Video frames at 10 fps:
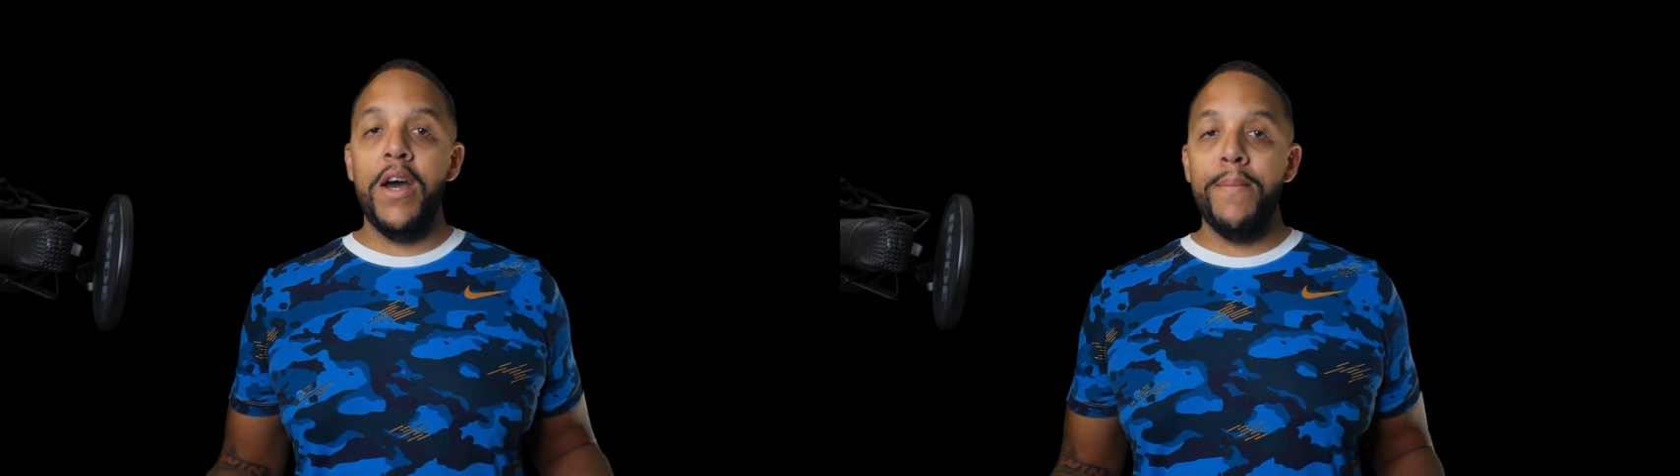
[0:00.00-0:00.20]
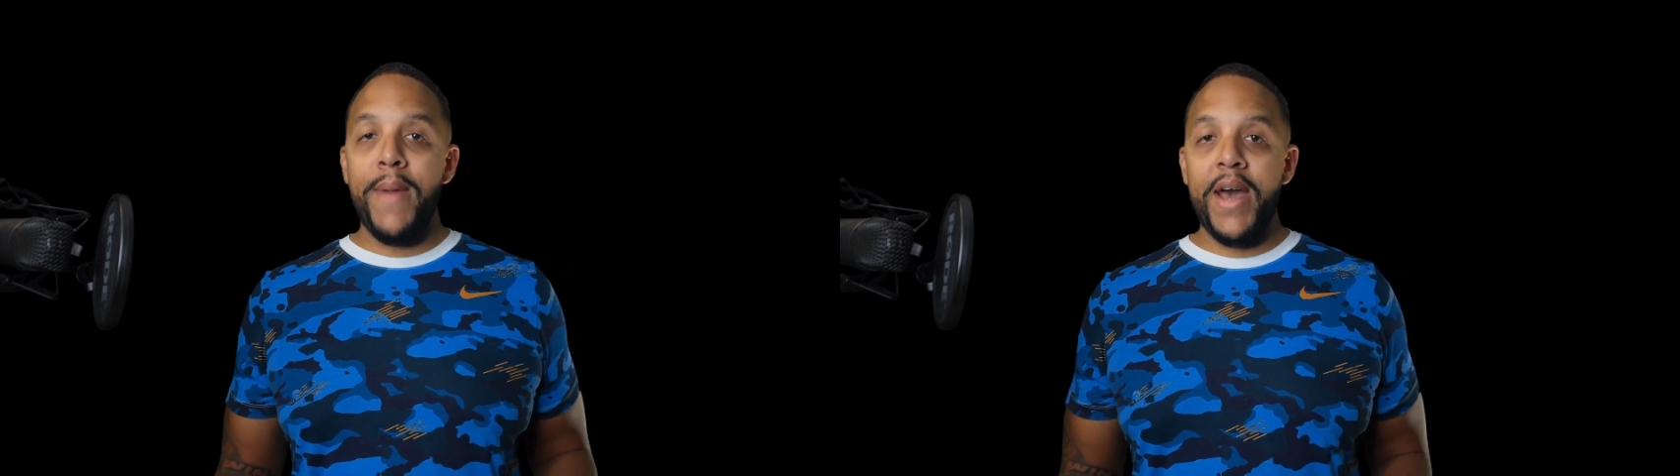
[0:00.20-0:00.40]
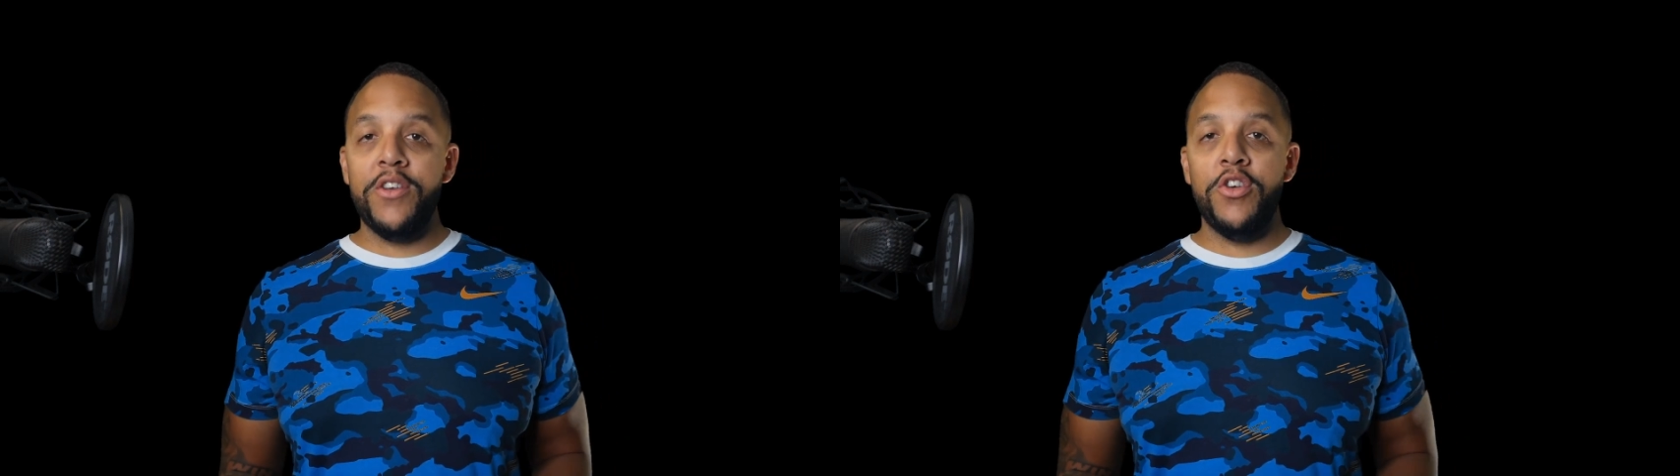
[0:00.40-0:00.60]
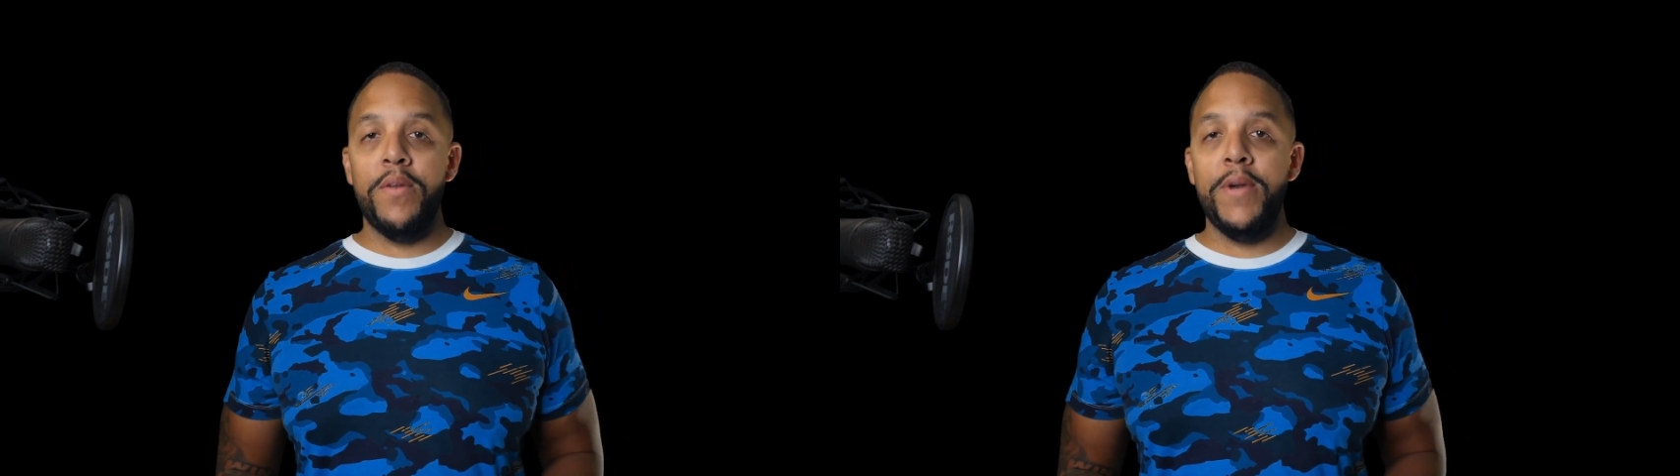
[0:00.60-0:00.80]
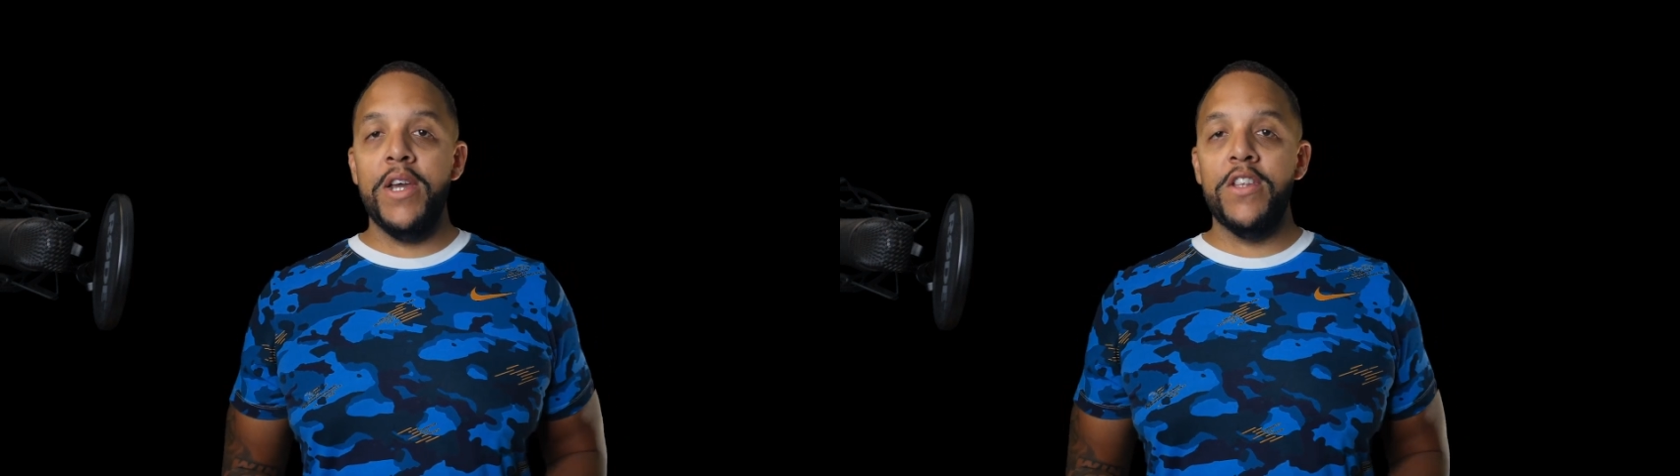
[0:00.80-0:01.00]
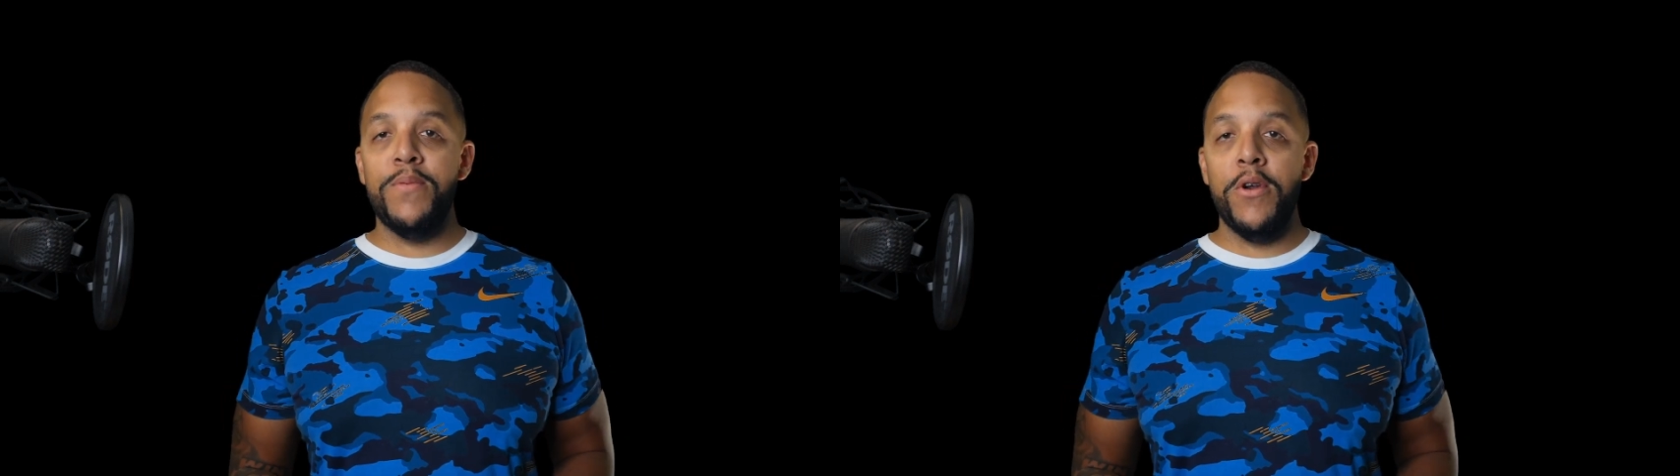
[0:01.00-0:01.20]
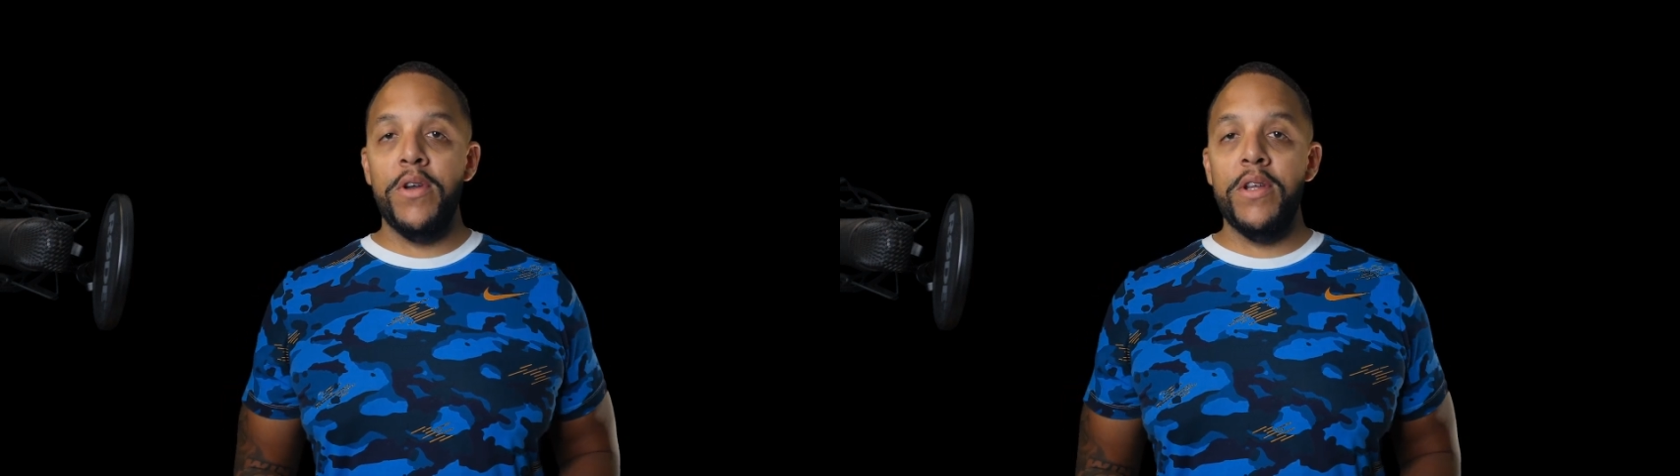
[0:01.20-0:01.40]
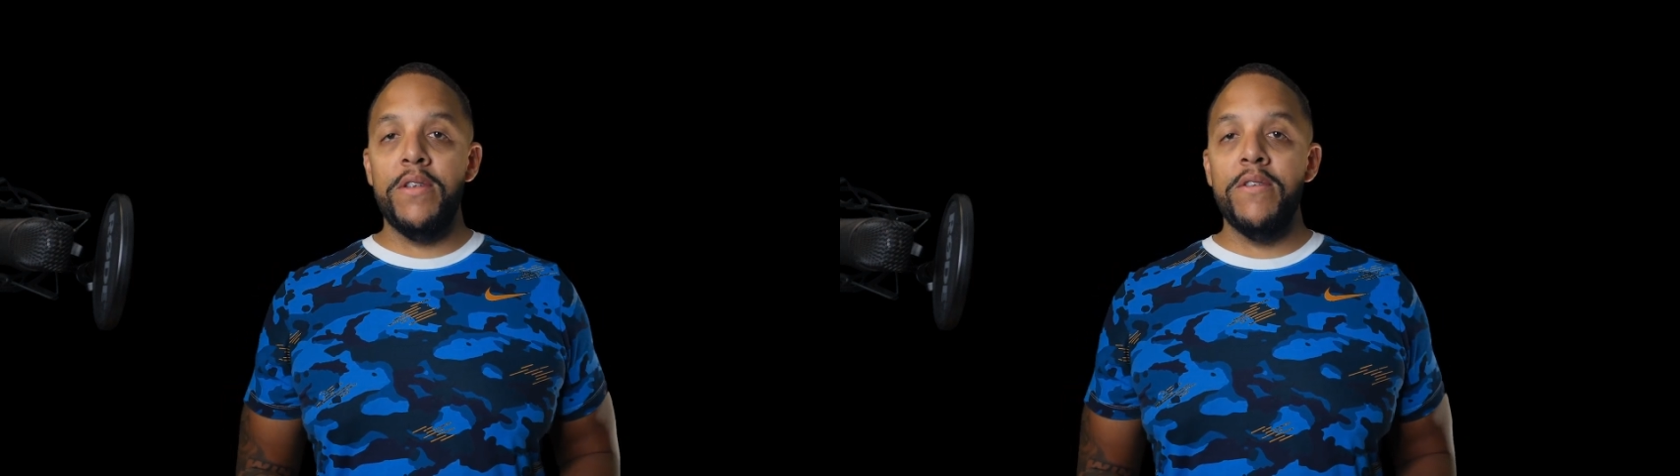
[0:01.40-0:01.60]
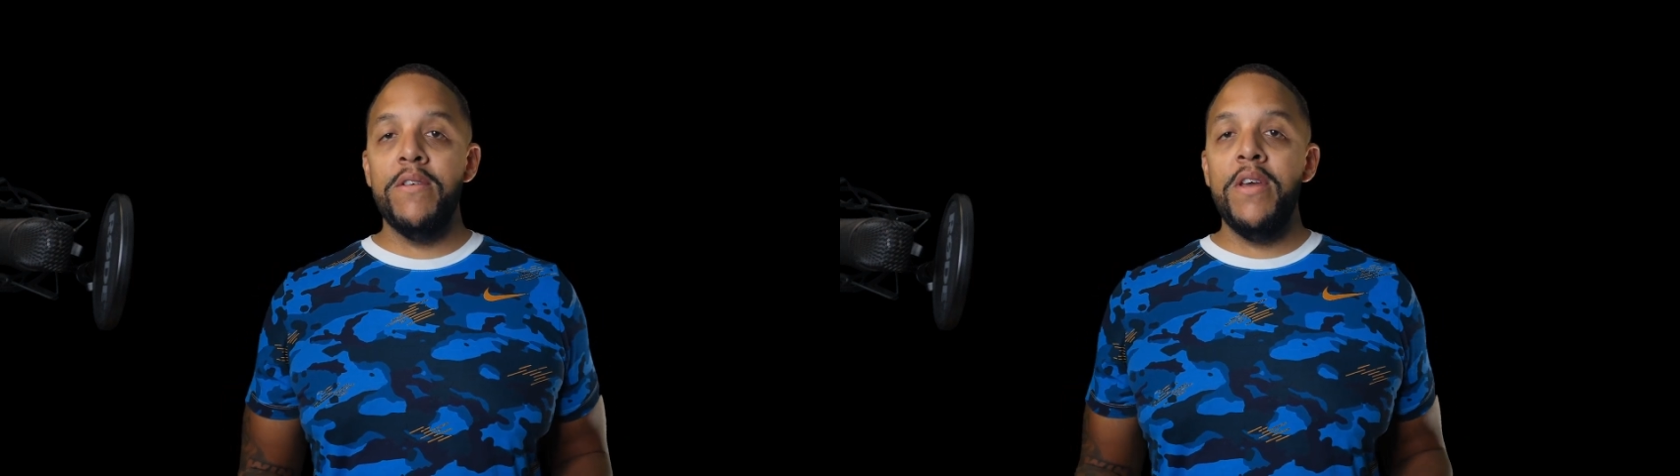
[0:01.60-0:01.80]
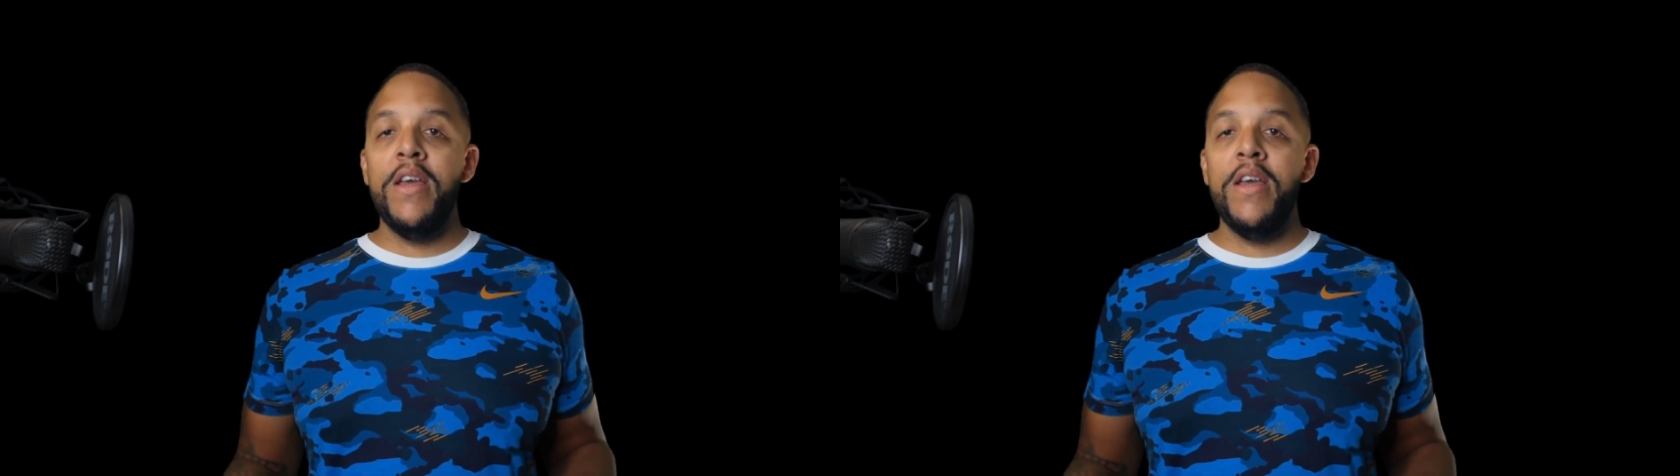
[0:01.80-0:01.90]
unmatched in my experience,